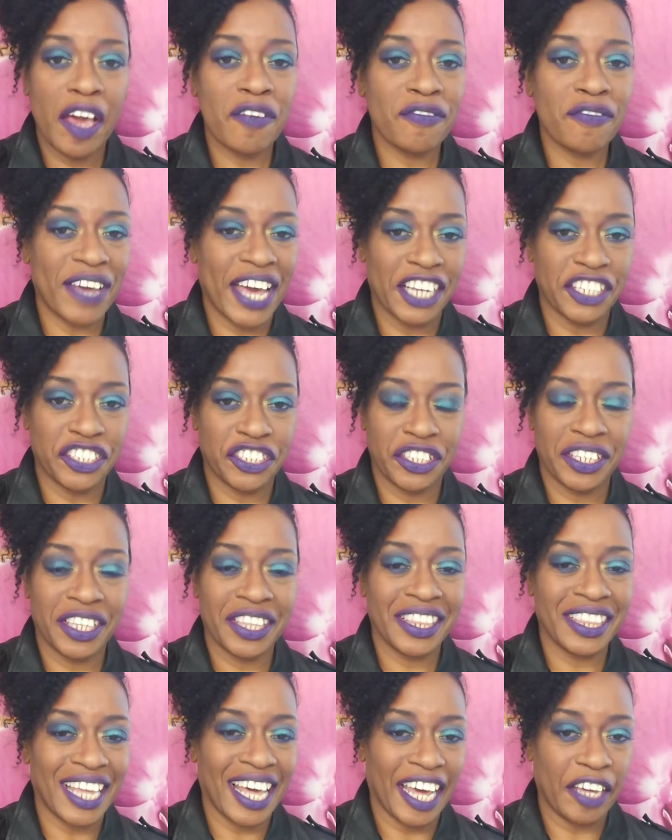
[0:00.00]
fashion,
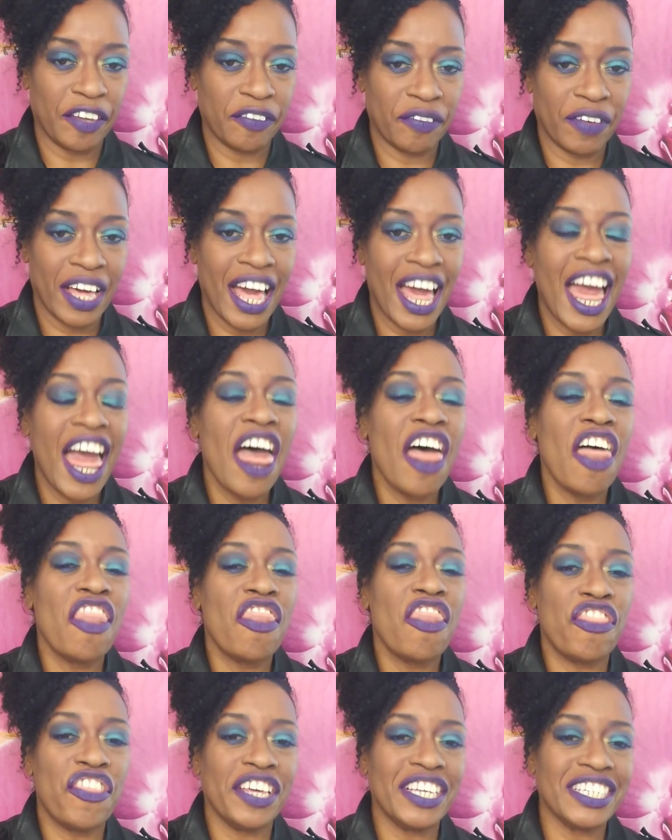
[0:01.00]
life.
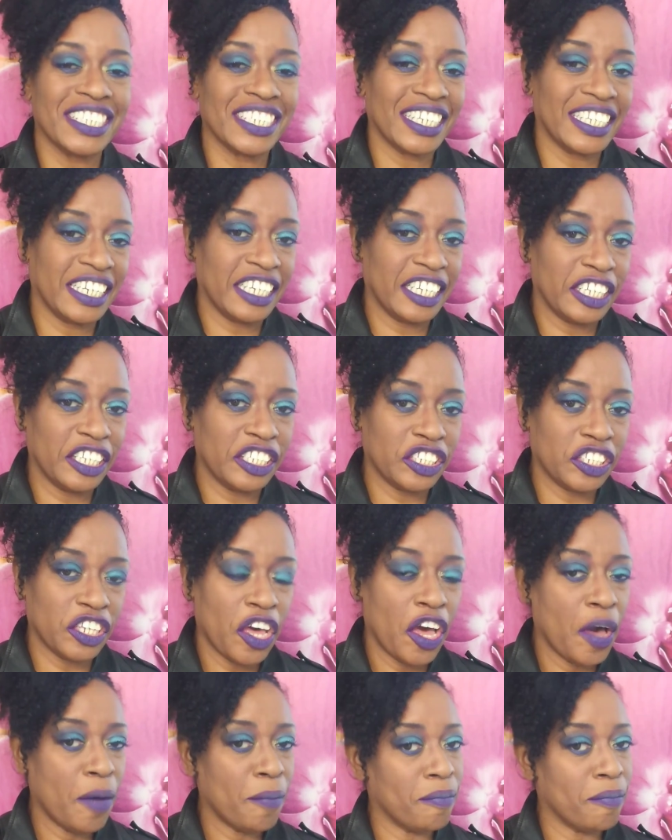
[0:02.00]
This is
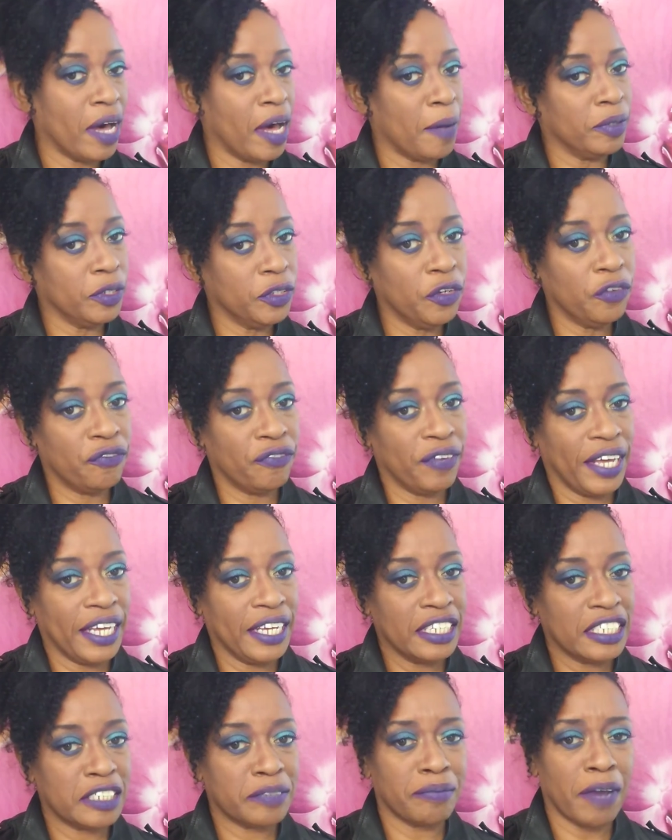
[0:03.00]
my blue
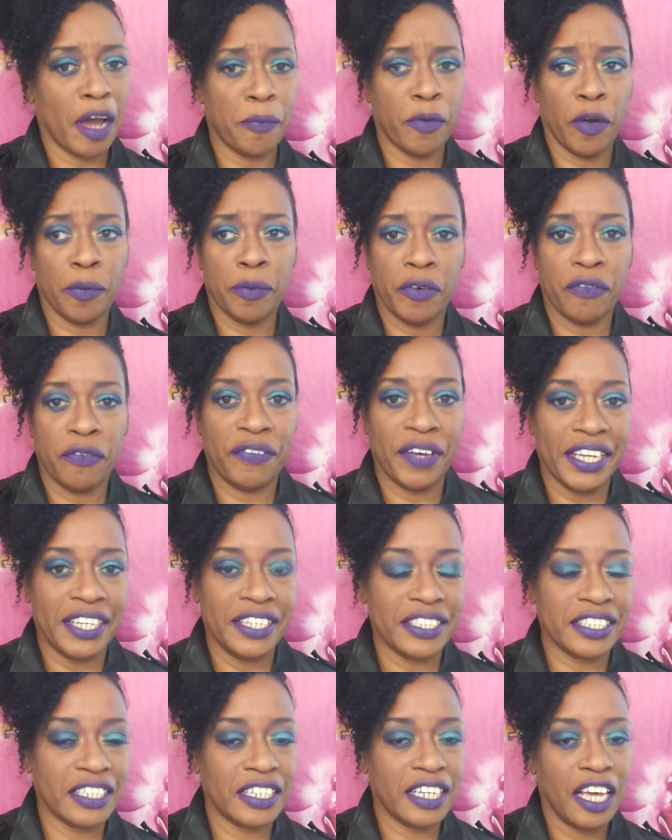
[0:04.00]
face, my purple
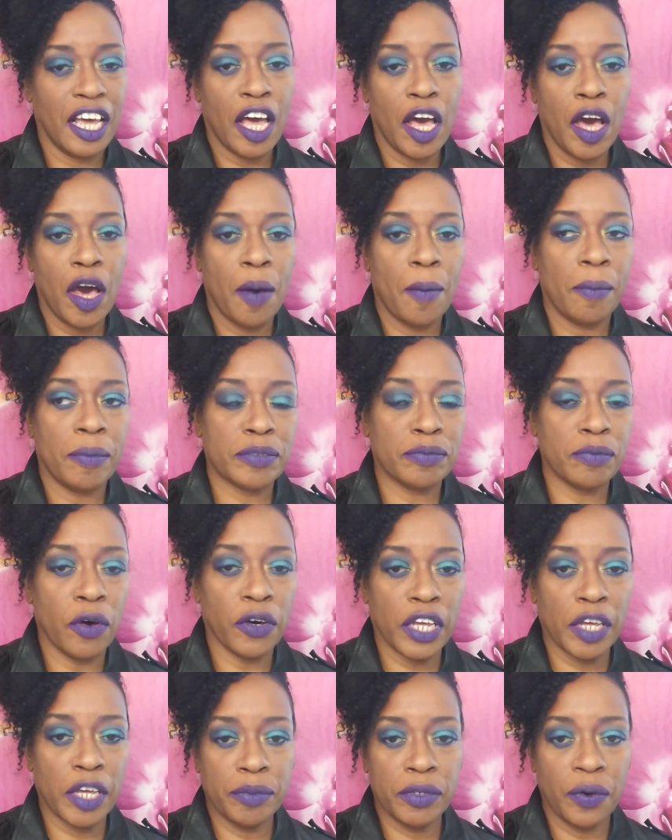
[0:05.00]
face,
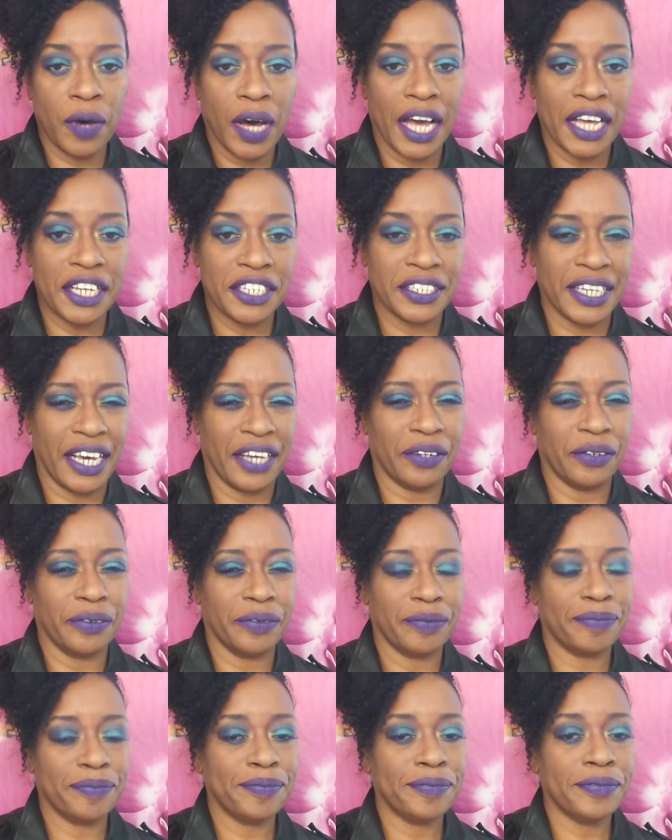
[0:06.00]
smoky blue eyeshadow.
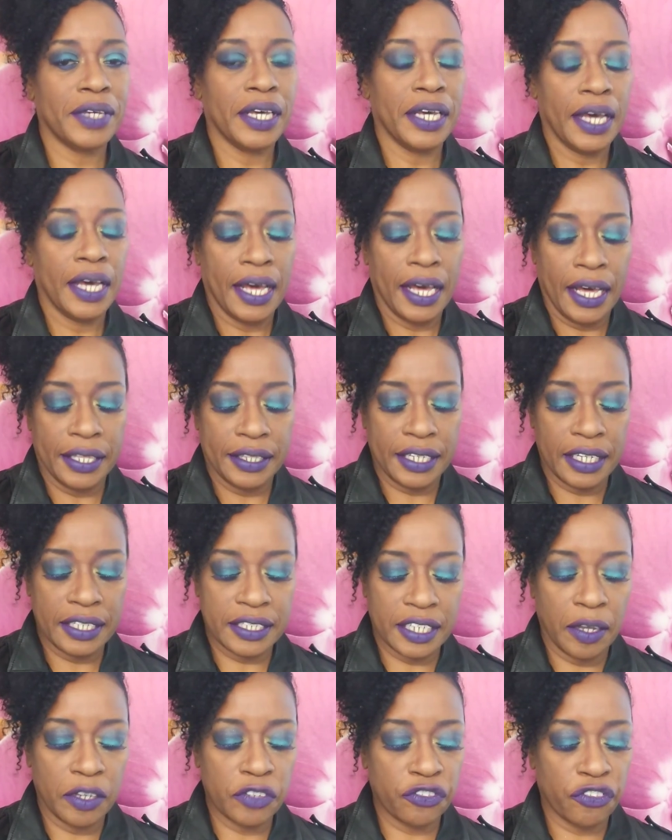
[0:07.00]
This
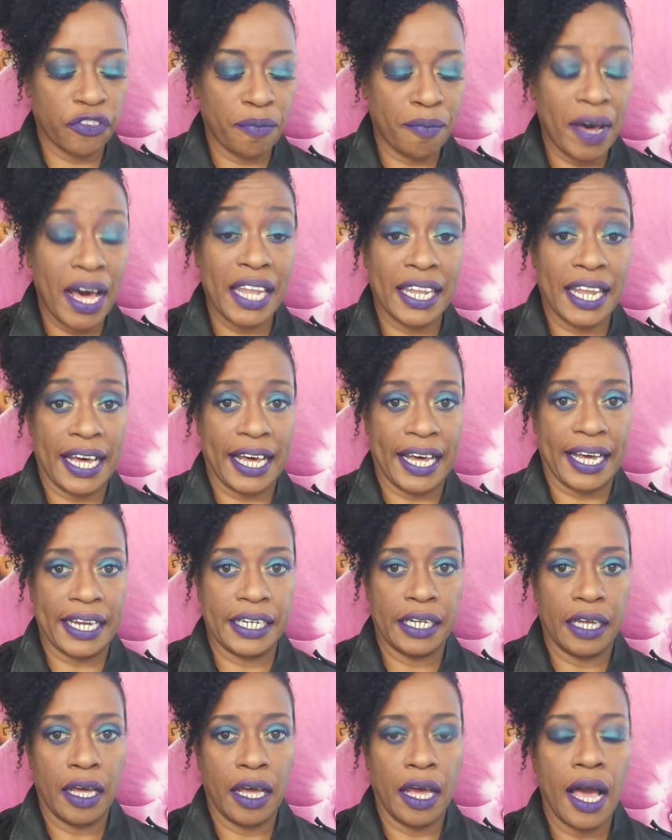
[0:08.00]
comes from my line.
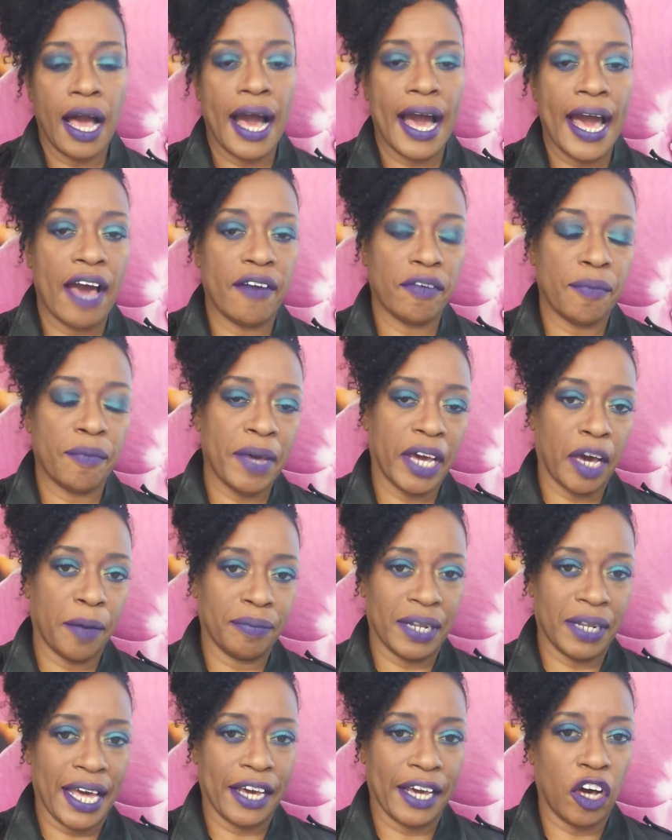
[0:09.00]
I have a makeup
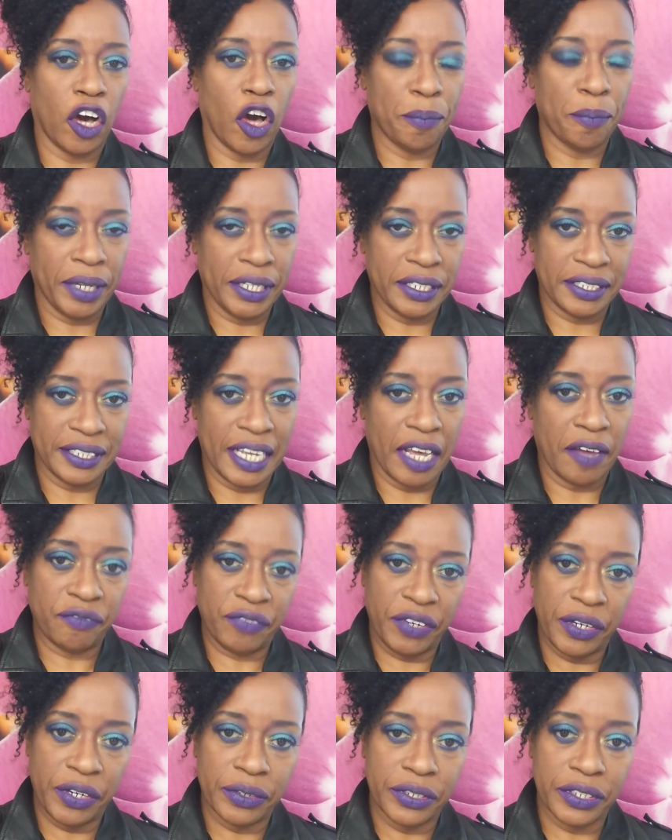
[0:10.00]
line called Beat Snap
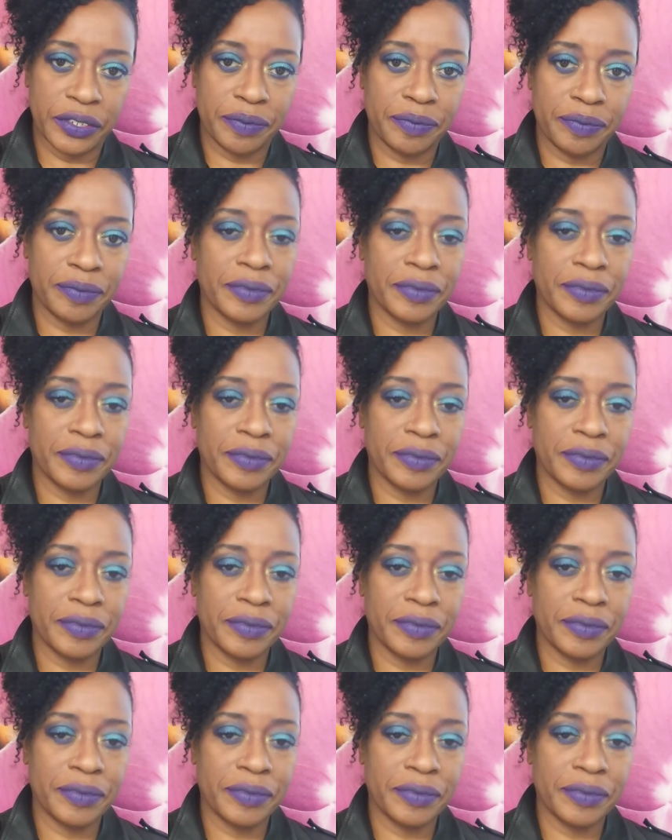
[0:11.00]
Fierce,